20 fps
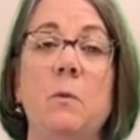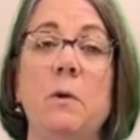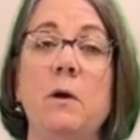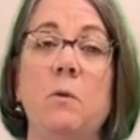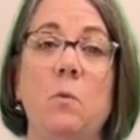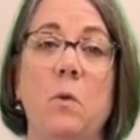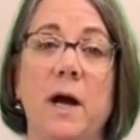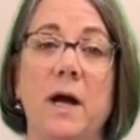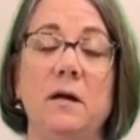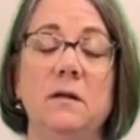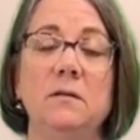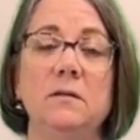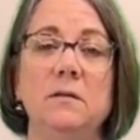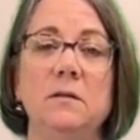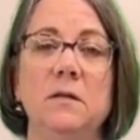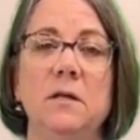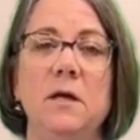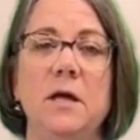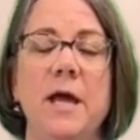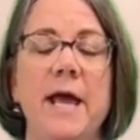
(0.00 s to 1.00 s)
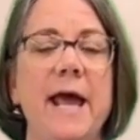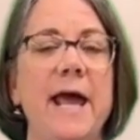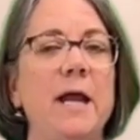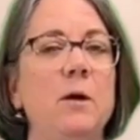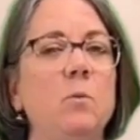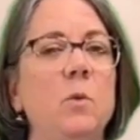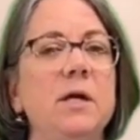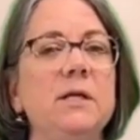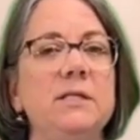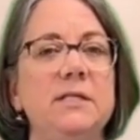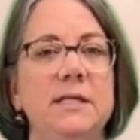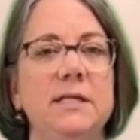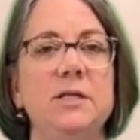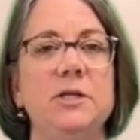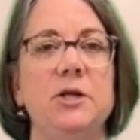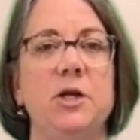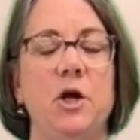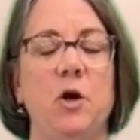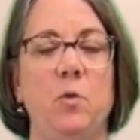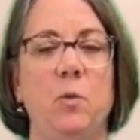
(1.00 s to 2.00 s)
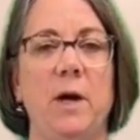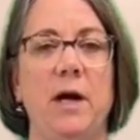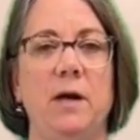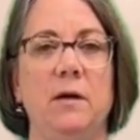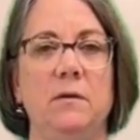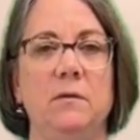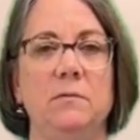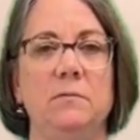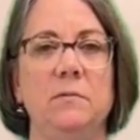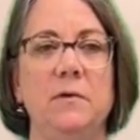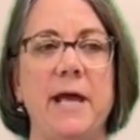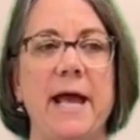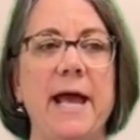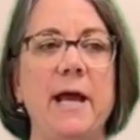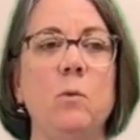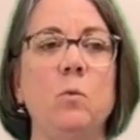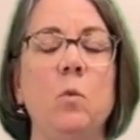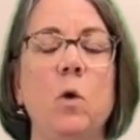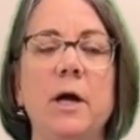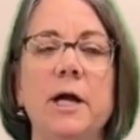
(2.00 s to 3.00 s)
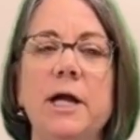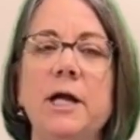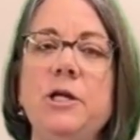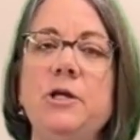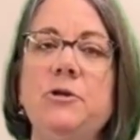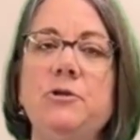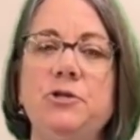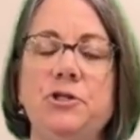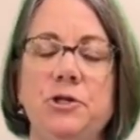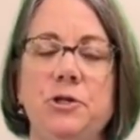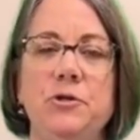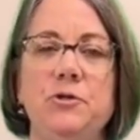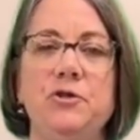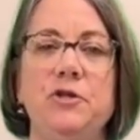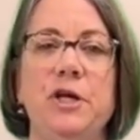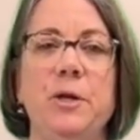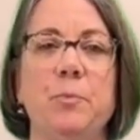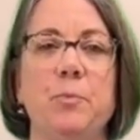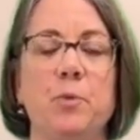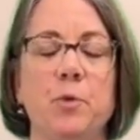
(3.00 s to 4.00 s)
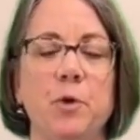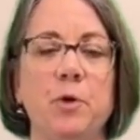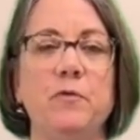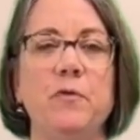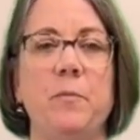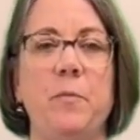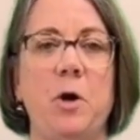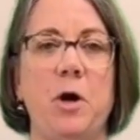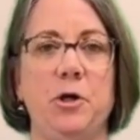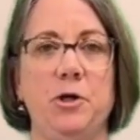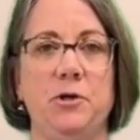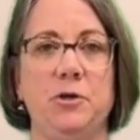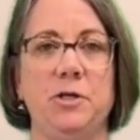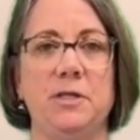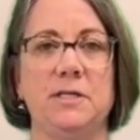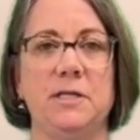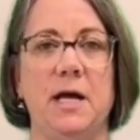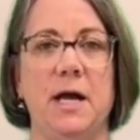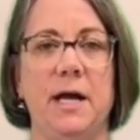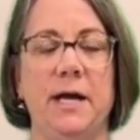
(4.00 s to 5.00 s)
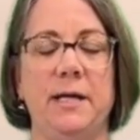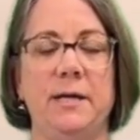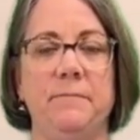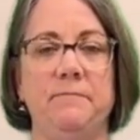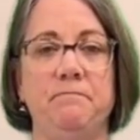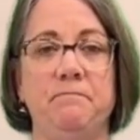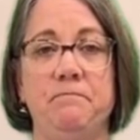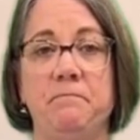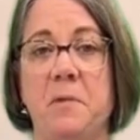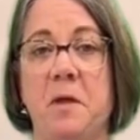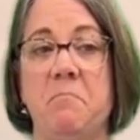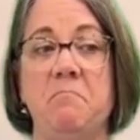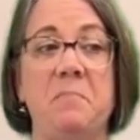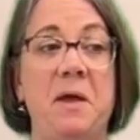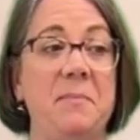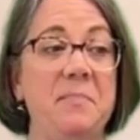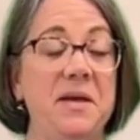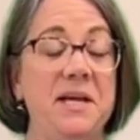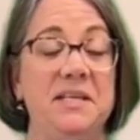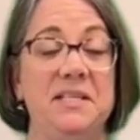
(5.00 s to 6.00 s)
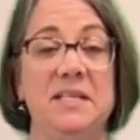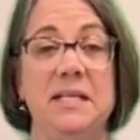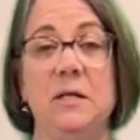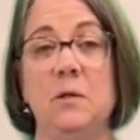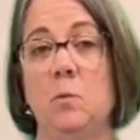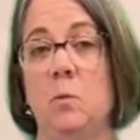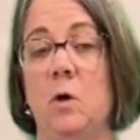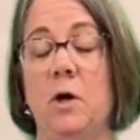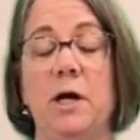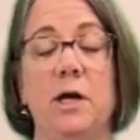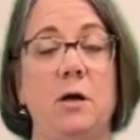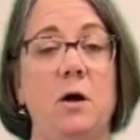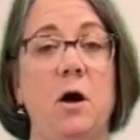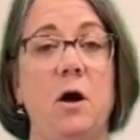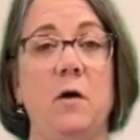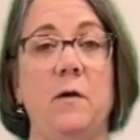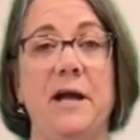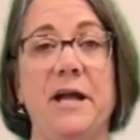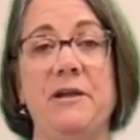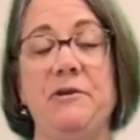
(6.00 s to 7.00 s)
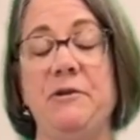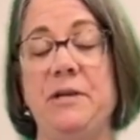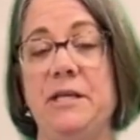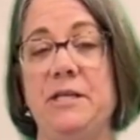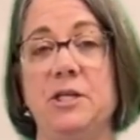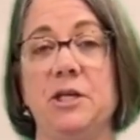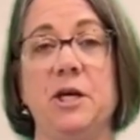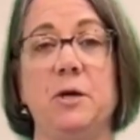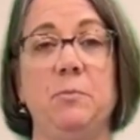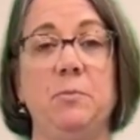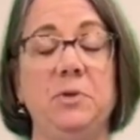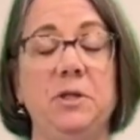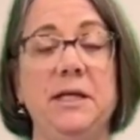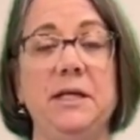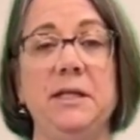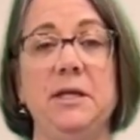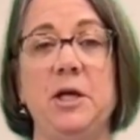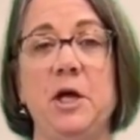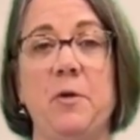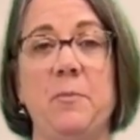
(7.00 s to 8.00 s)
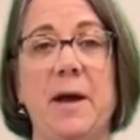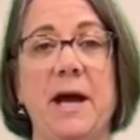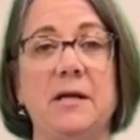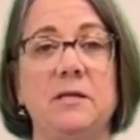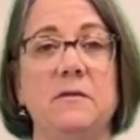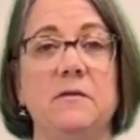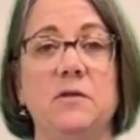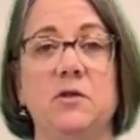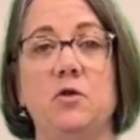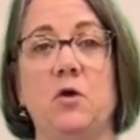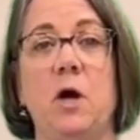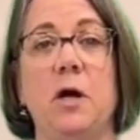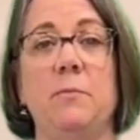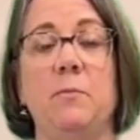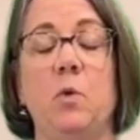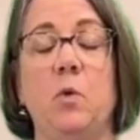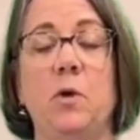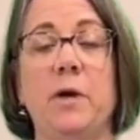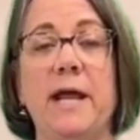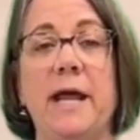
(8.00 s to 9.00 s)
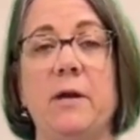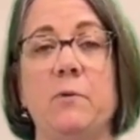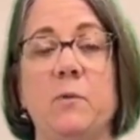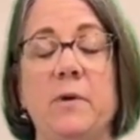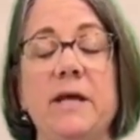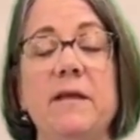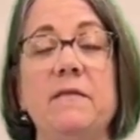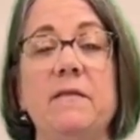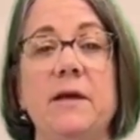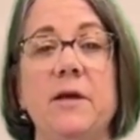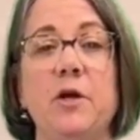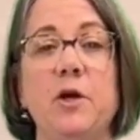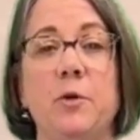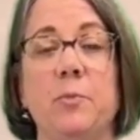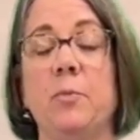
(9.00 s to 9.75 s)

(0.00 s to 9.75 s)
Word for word: went well and what didn't go well, and what can you do to improve upon your design. Maybe it didn't work at all and you need to completely go back to the drawing board and rethink your